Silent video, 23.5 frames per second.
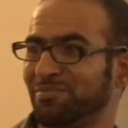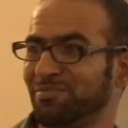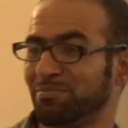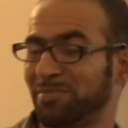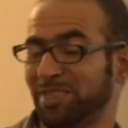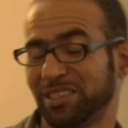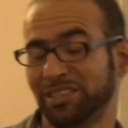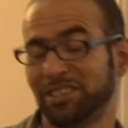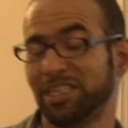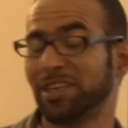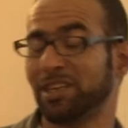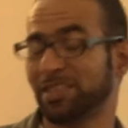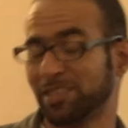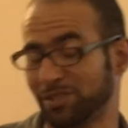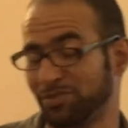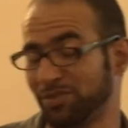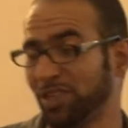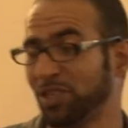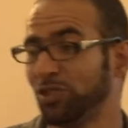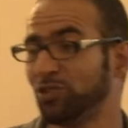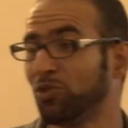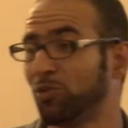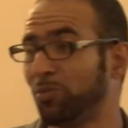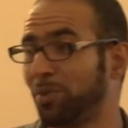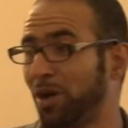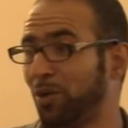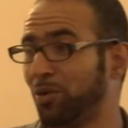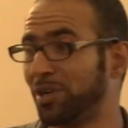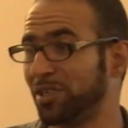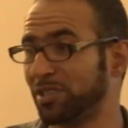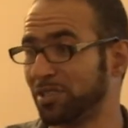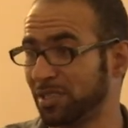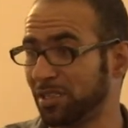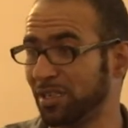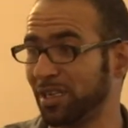But there is veto
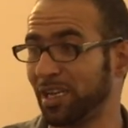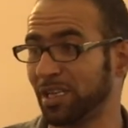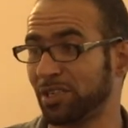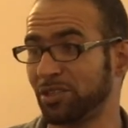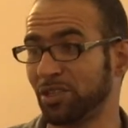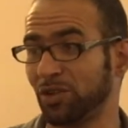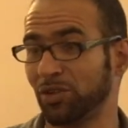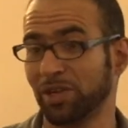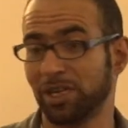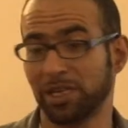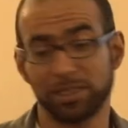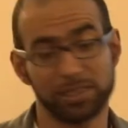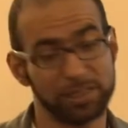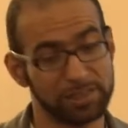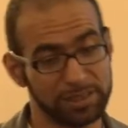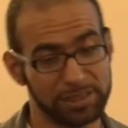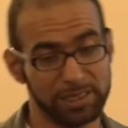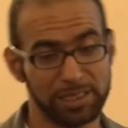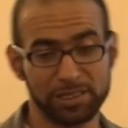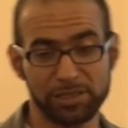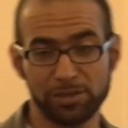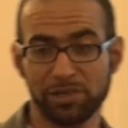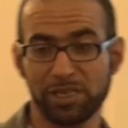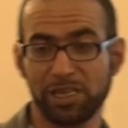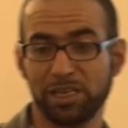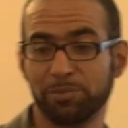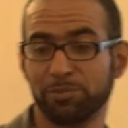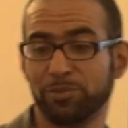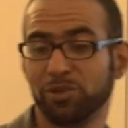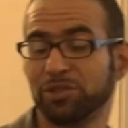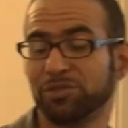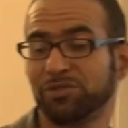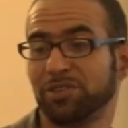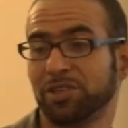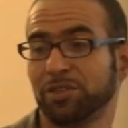powers like the United States, okay,
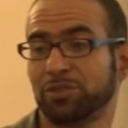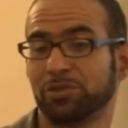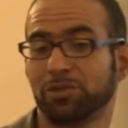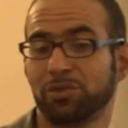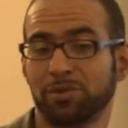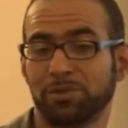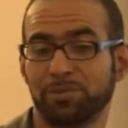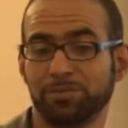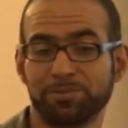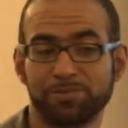but veto.